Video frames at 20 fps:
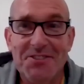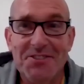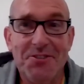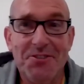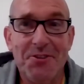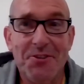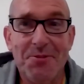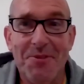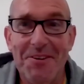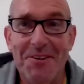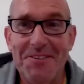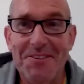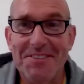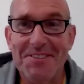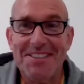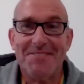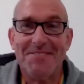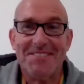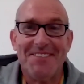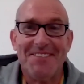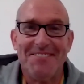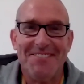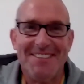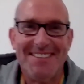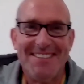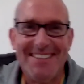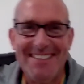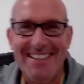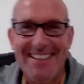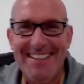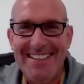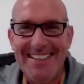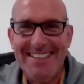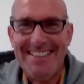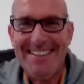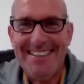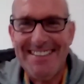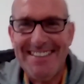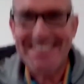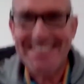another one. I'm saying that
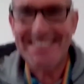one.